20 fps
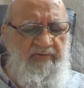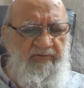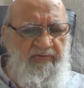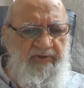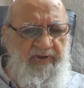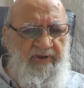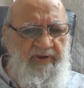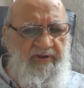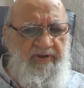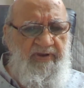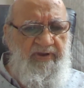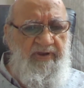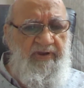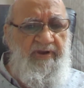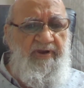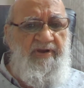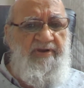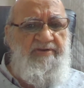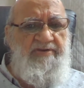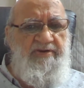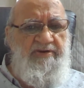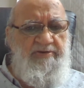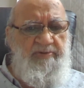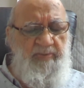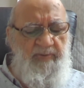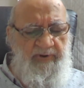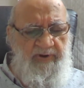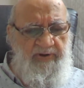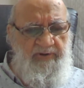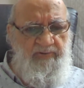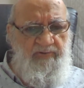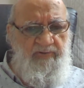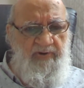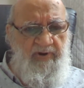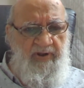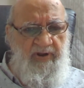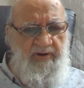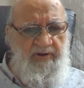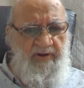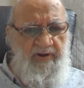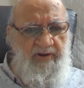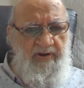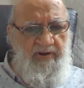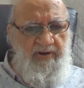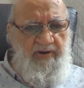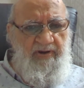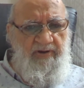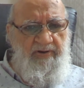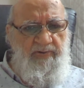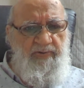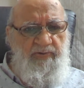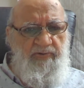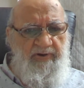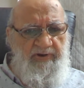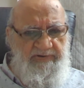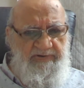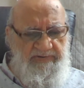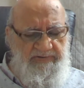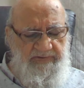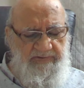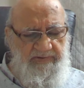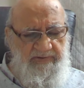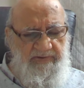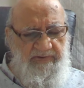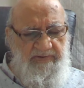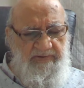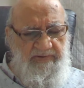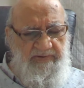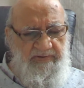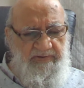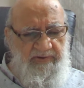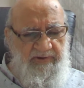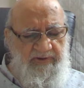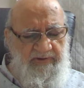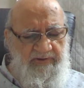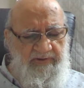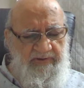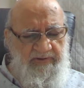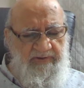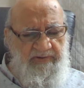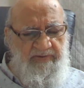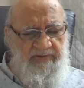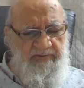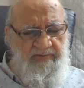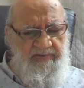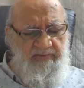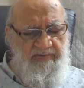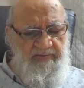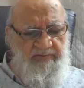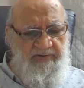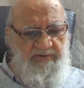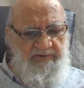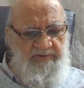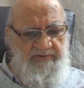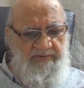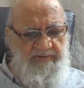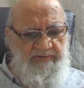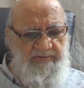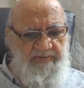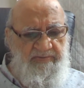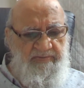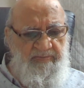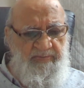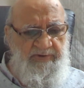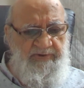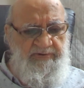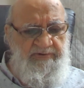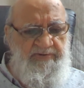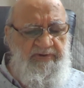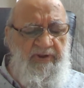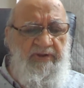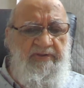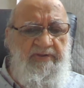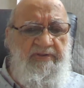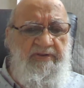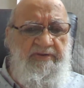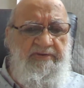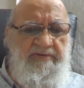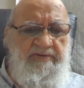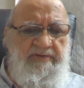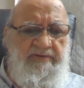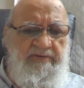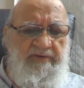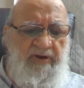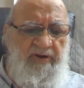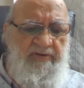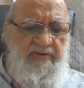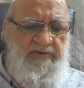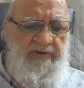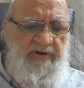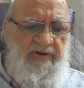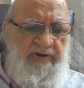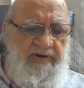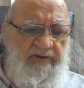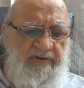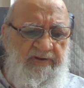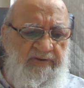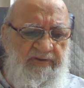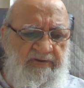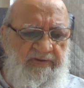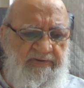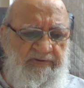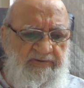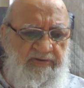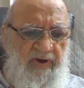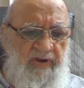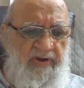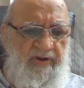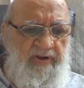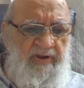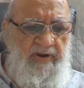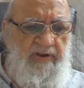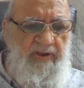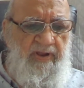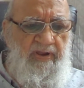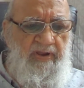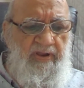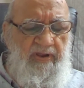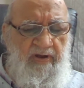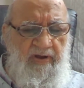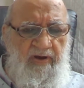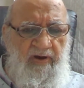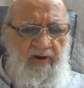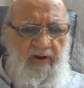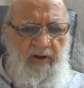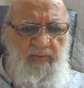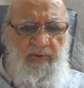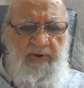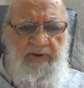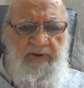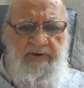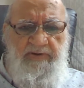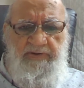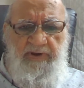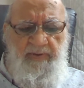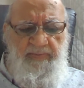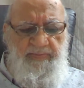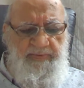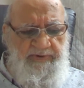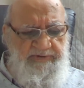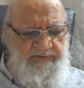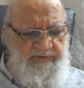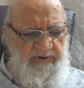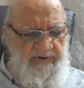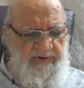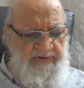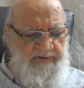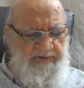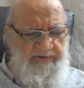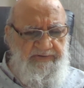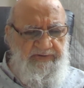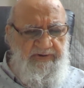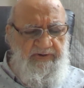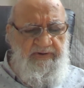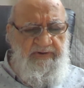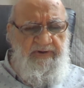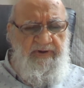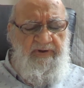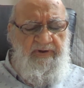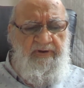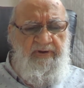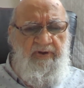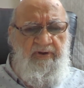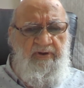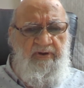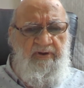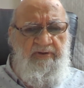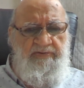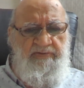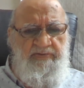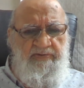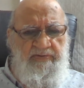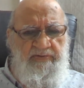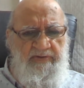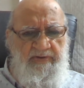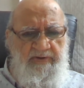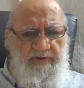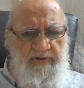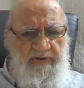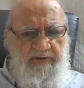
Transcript: way he has explained Quran to us. So that is based on this authentic scholar. All my Japanese translation and also